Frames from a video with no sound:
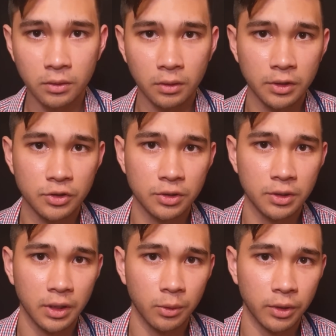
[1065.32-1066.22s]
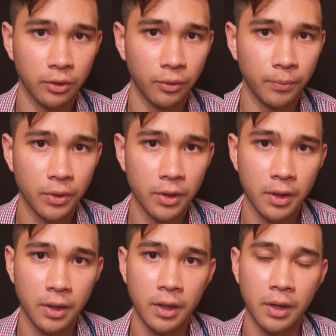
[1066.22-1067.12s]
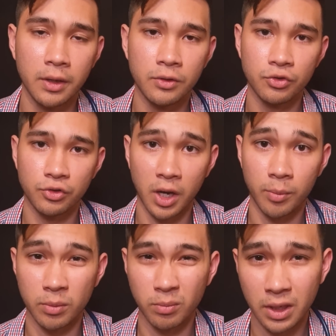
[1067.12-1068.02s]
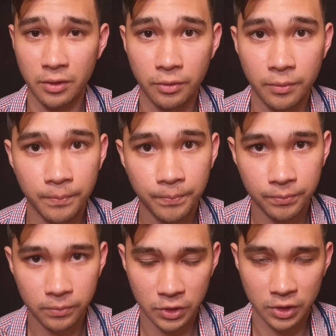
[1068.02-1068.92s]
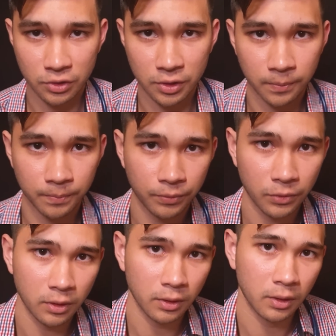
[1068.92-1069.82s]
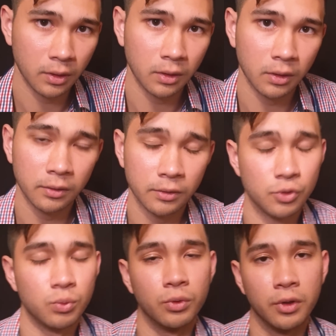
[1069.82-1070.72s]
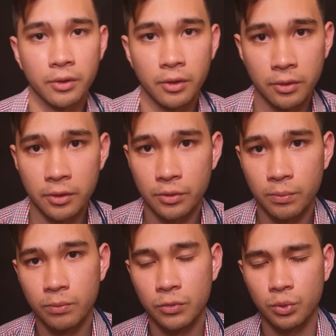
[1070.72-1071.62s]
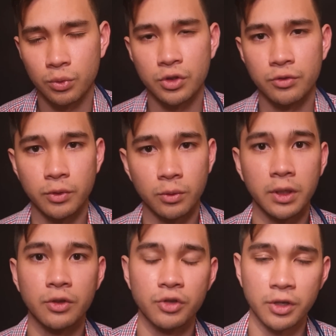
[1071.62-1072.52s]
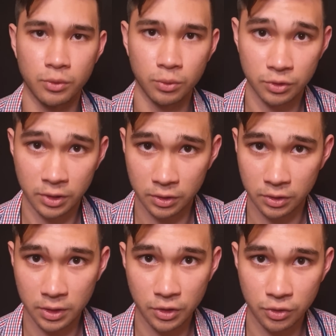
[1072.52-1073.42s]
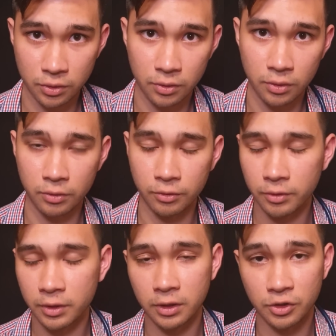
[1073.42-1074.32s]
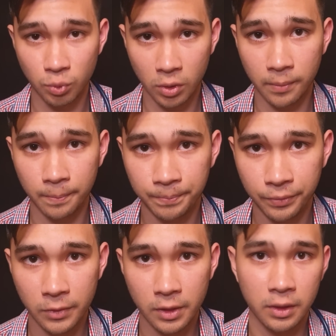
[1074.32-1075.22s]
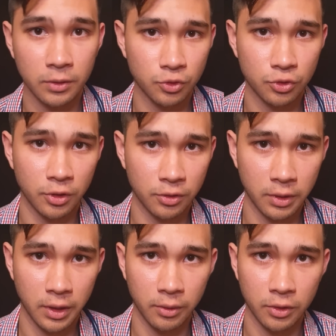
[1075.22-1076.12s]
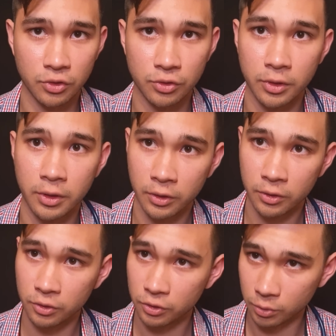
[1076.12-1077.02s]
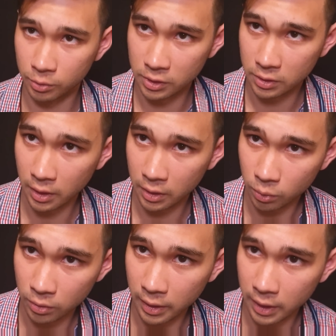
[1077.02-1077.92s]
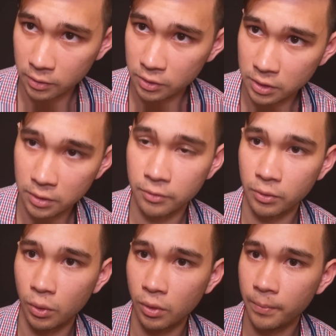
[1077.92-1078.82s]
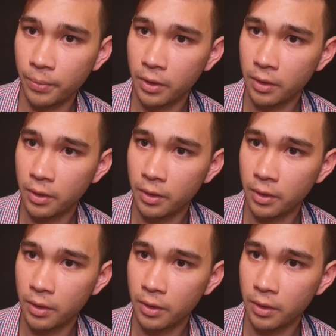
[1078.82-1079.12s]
let's see how we go. Sharp and blunt testing. This will not hurt. You'll just feel a gentle sensation of each one in certain areas. So we start with our C4